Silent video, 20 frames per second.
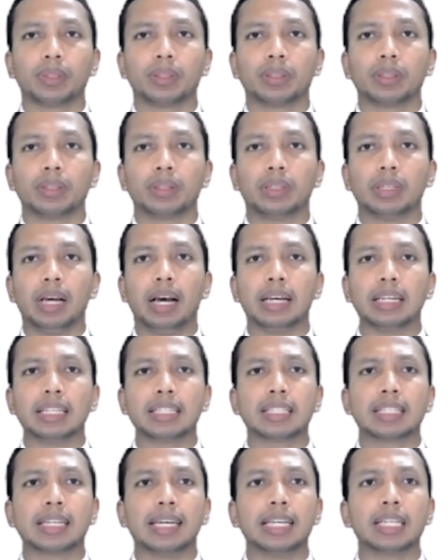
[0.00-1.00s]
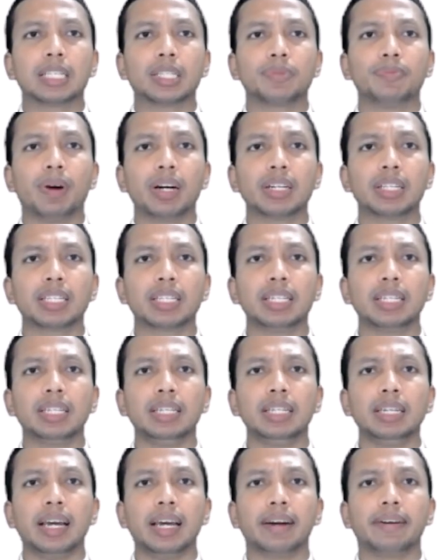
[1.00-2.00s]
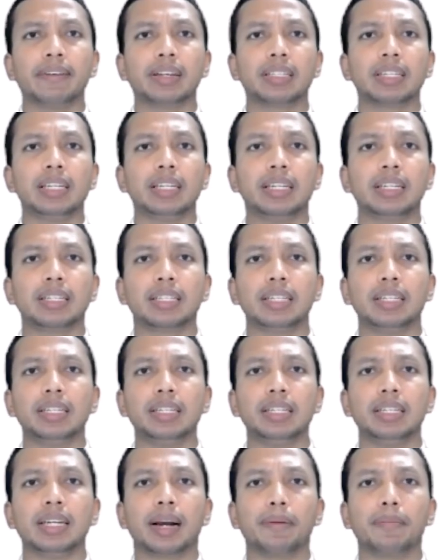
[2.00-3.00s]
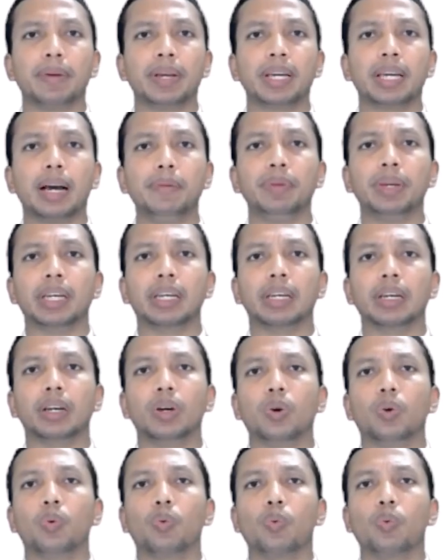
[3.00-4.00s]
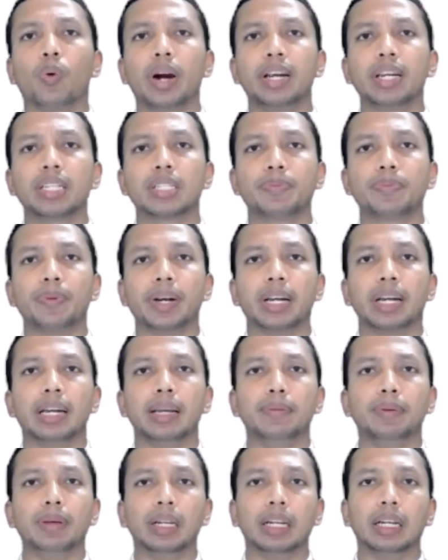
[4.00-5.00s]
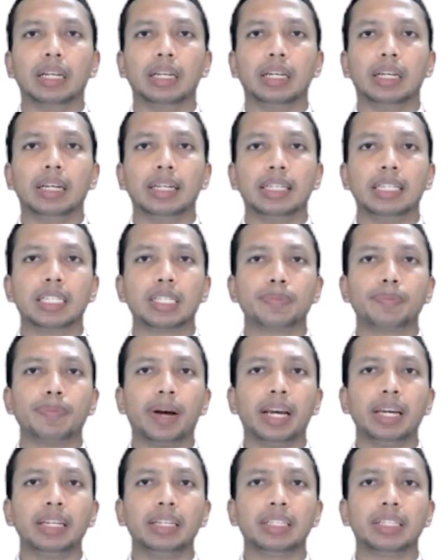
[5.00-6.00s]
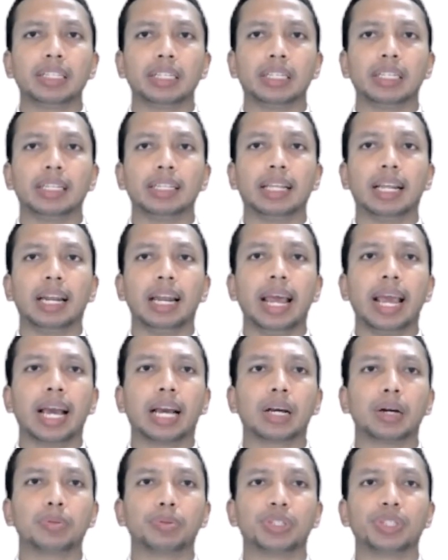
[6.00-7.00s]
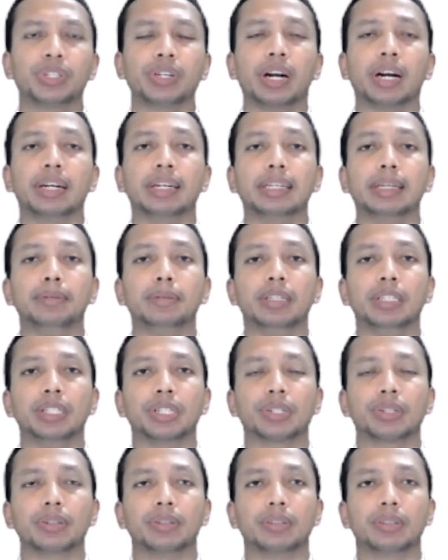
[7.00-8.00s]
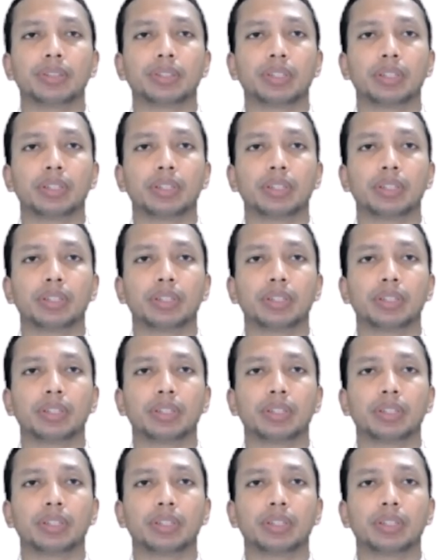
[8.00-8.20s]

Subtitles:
Thus, a smart city and resilient city are becoming widespread level despite the lack of shared definitions.